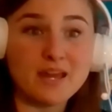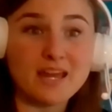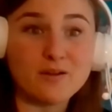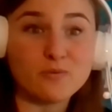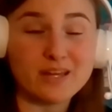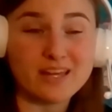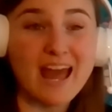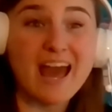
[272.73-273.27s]

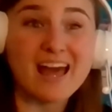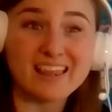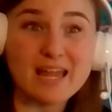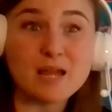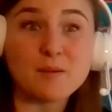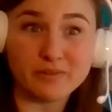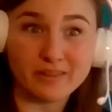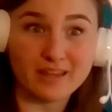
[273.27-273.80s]
with
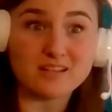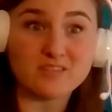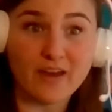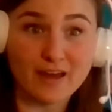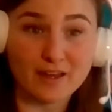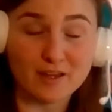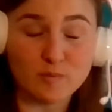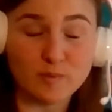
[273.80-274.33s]
like place
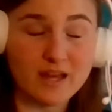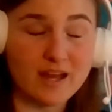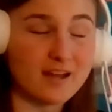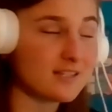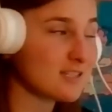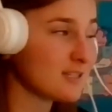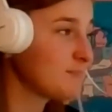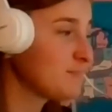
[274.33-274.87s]
value
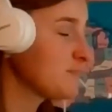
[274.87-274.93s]
blocks.